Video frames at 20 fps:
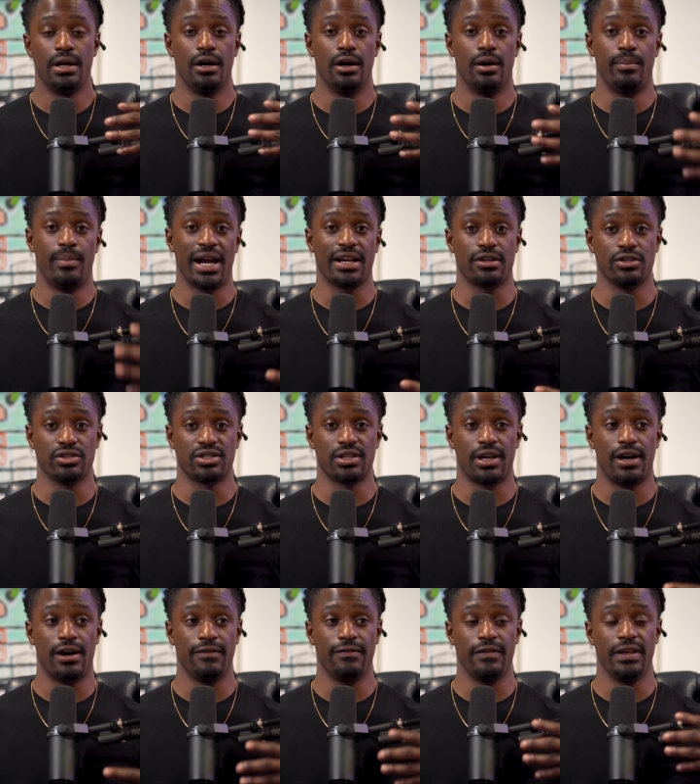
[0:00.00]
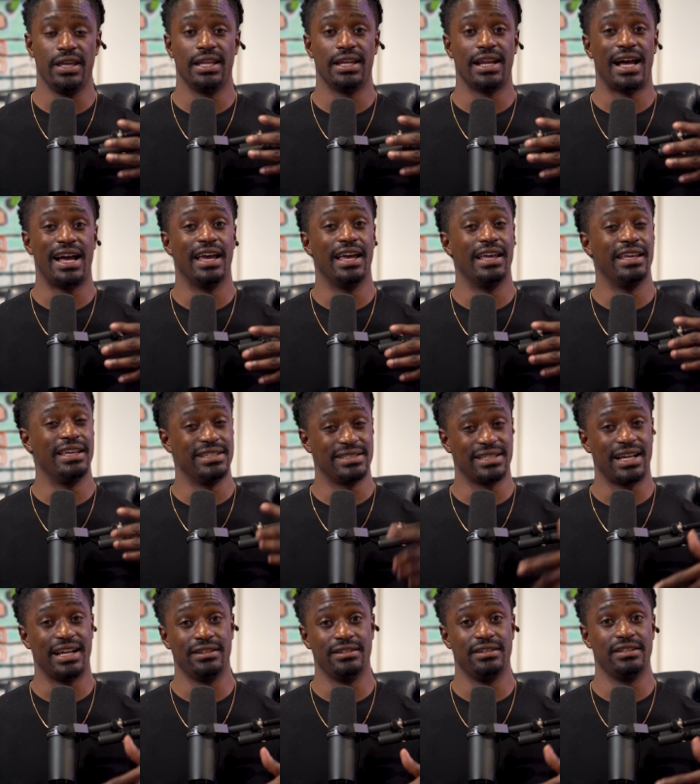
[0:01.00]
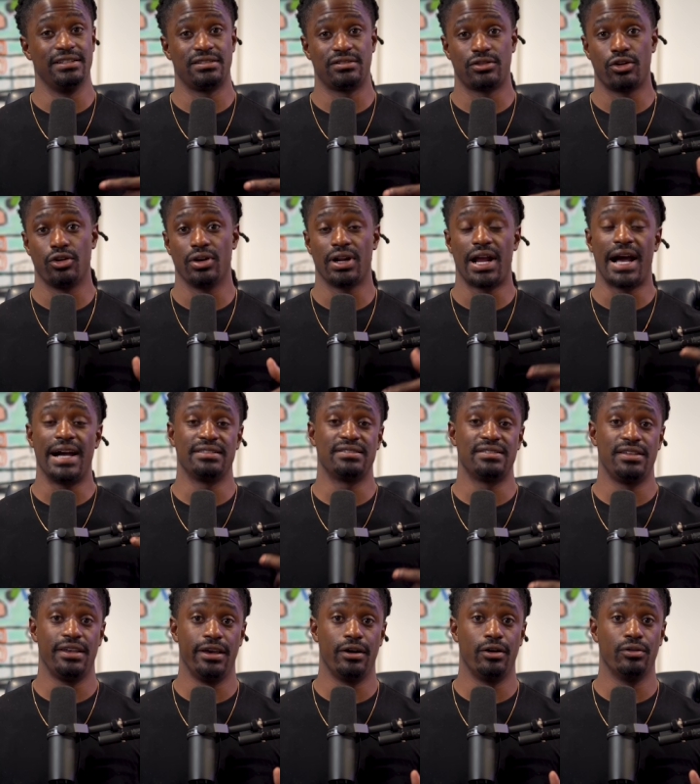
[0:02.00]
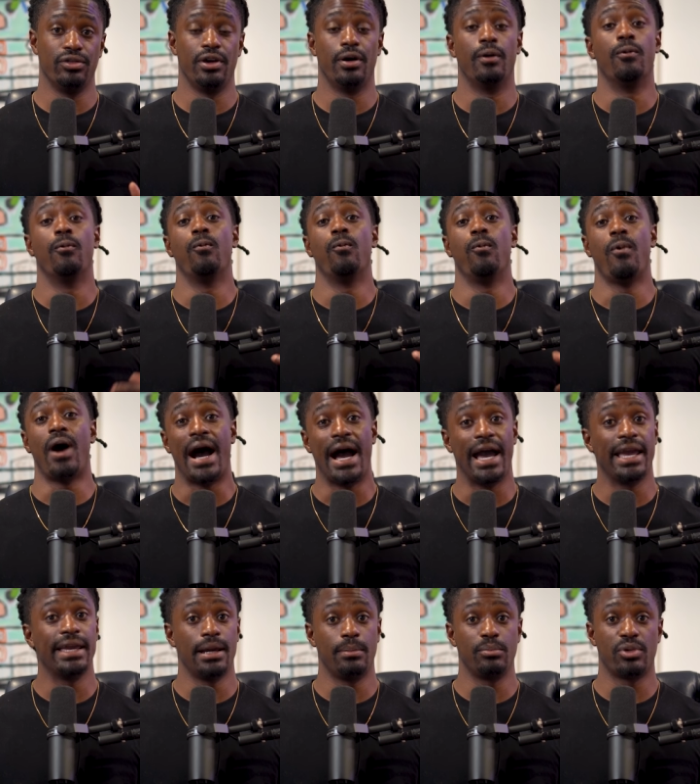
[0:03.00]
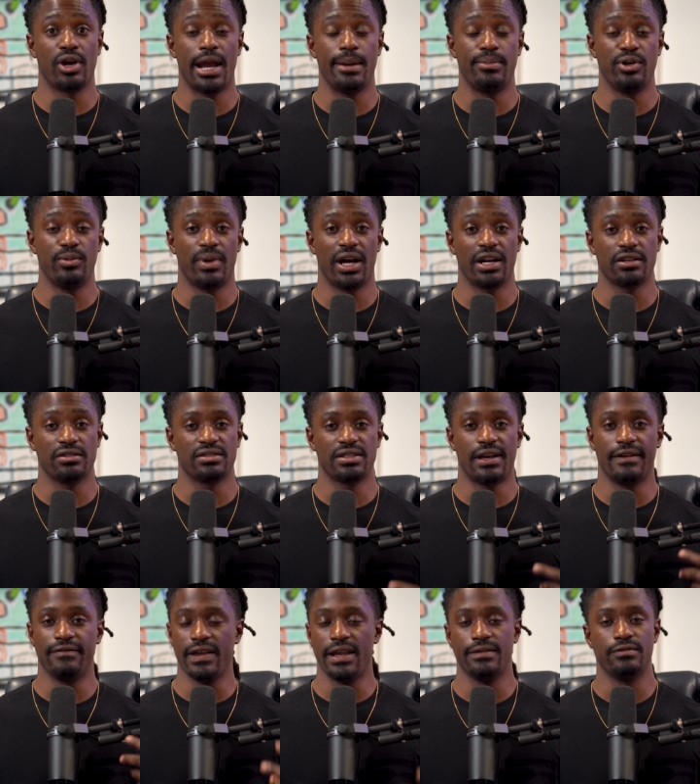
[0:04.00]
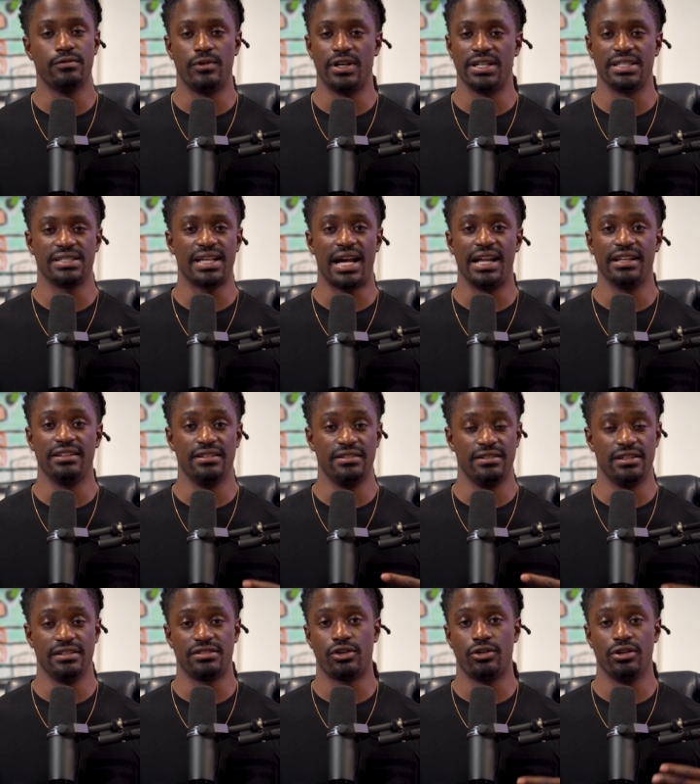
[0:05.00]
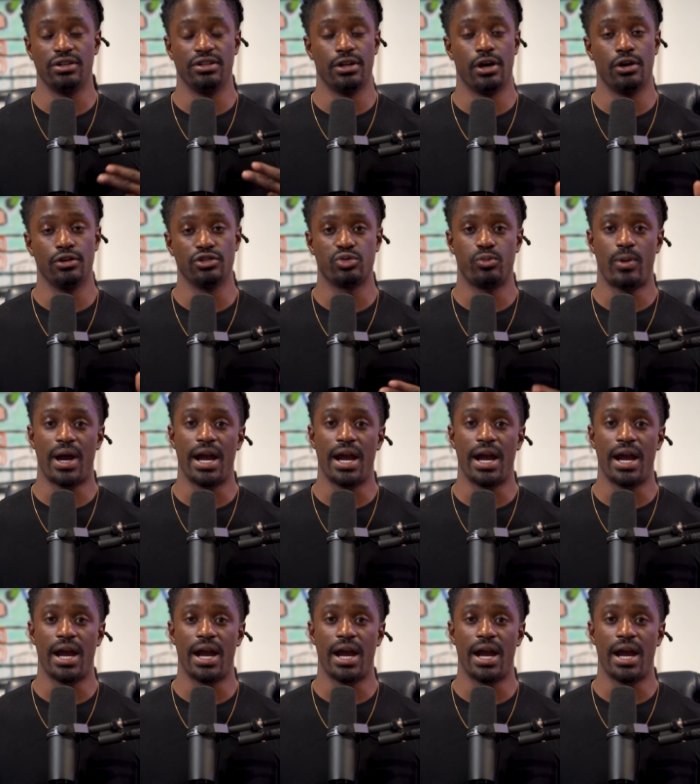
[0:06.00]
uh, Microsoft, and I inside Discord, I tell them why I'm grabbing Microsoft. Everyone inside of the Discord knows